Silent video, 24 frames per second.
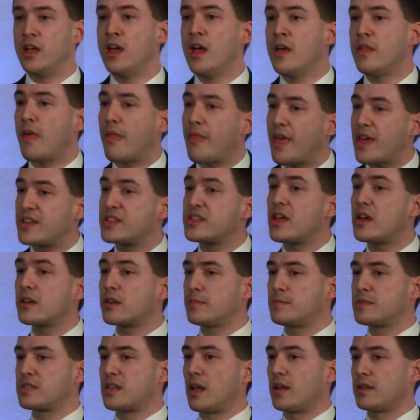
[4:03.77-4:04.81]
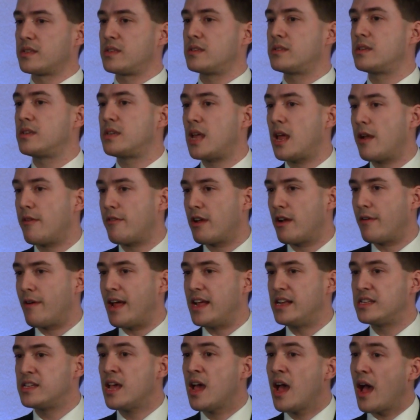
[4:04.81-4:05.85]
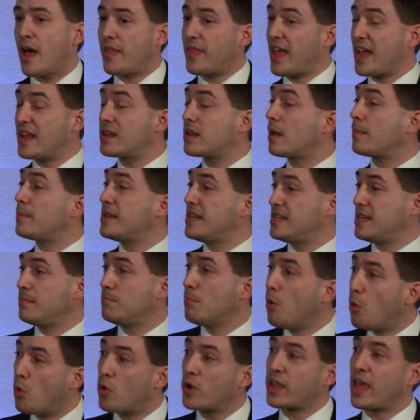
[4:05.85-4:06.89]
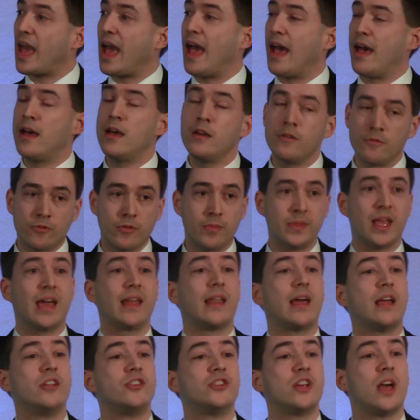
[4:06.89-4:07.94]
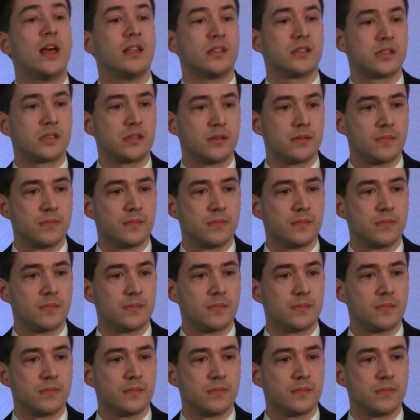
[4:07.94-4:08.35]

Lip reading: then their circumstances deteriorate and they end up needing more care from the NHS.